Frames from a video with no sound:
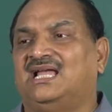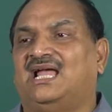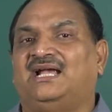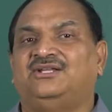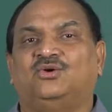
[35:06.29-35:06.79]

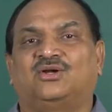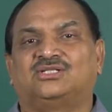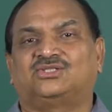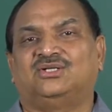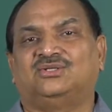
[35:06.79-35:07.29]
and you are
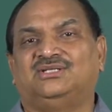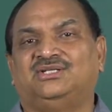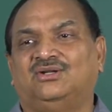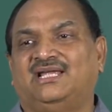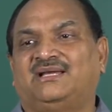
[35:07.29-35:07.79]
also
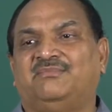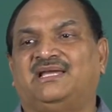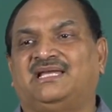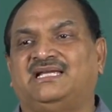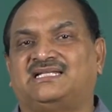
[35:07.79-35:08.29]

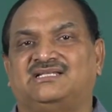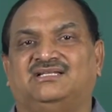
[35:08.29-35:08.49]
making it,